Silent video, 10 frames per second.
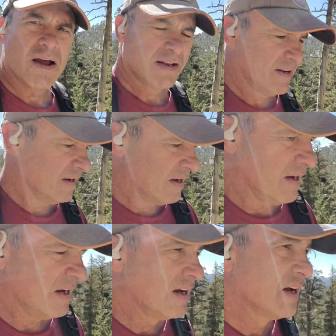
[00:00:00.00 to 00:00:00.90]
right,
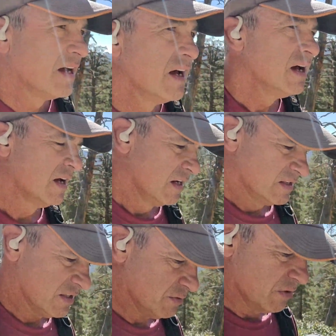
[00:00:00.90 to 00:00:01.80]

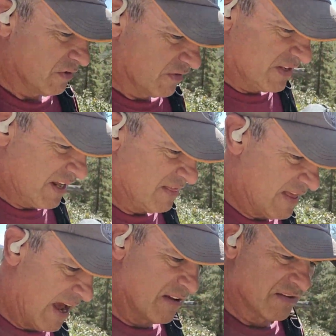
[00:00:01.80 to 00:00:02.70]
just went over
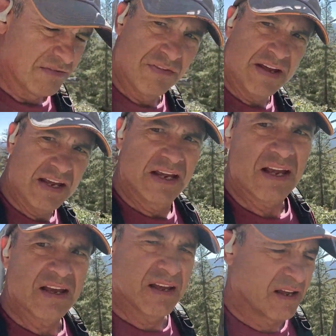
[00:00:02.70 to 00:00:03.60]
10,000
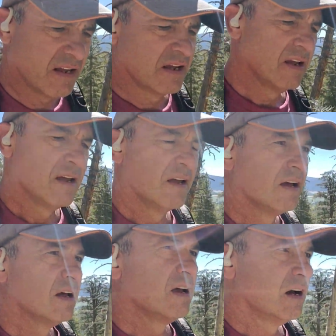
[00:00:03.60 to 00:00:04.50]
feet.
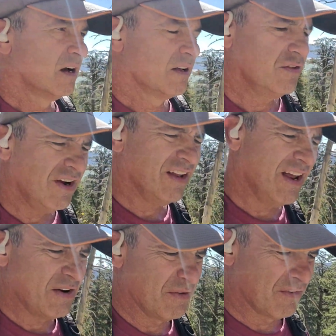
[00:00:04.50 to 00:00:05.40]

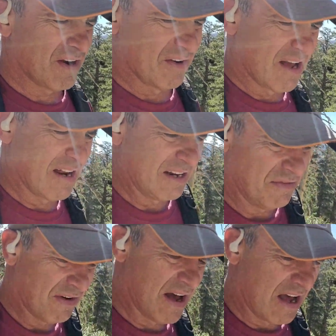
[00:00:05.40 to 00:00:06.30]
Trailhead was around
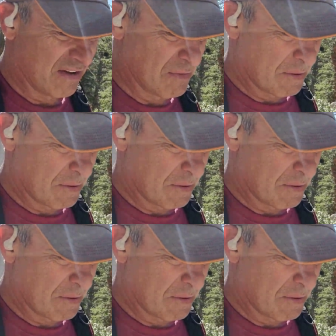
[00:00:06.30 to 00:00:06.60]
95,